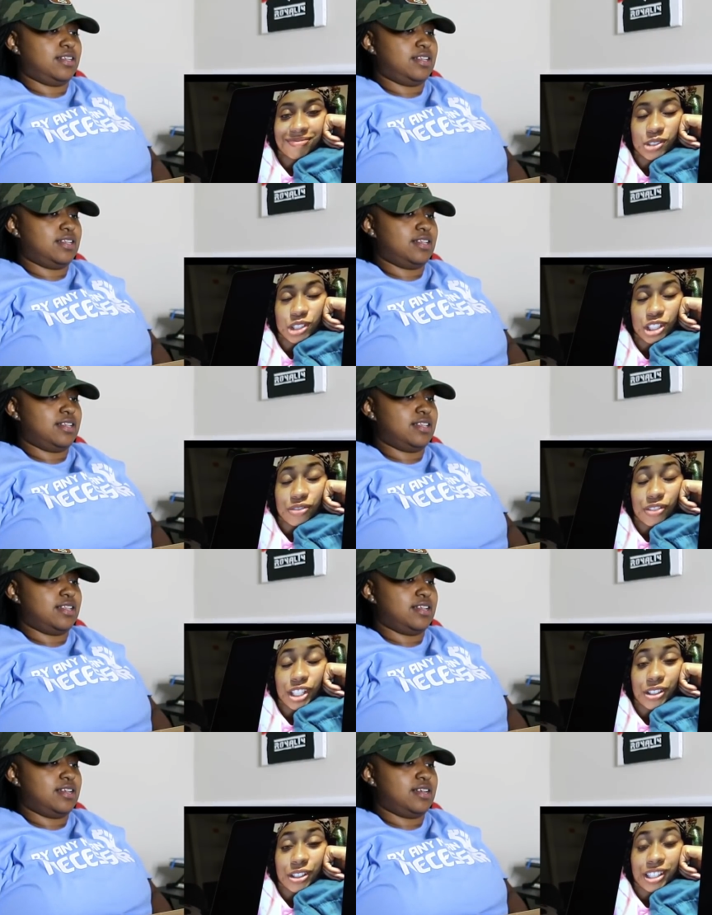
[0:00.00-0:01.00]
Speaker 1: yeah, just
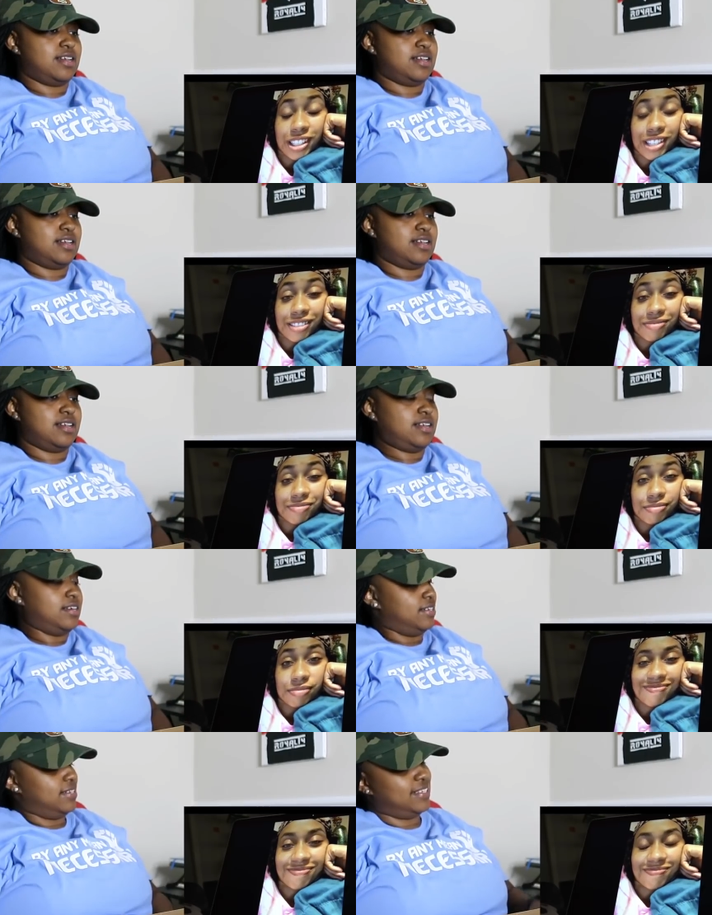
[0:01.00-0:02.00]
figure it out.
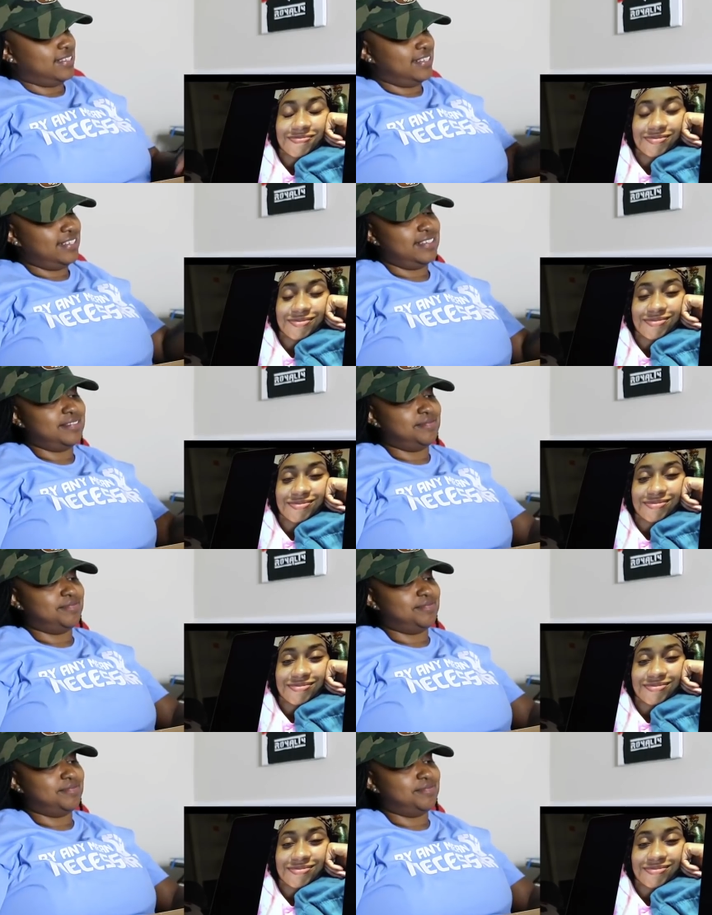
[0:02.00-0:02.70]
Okay.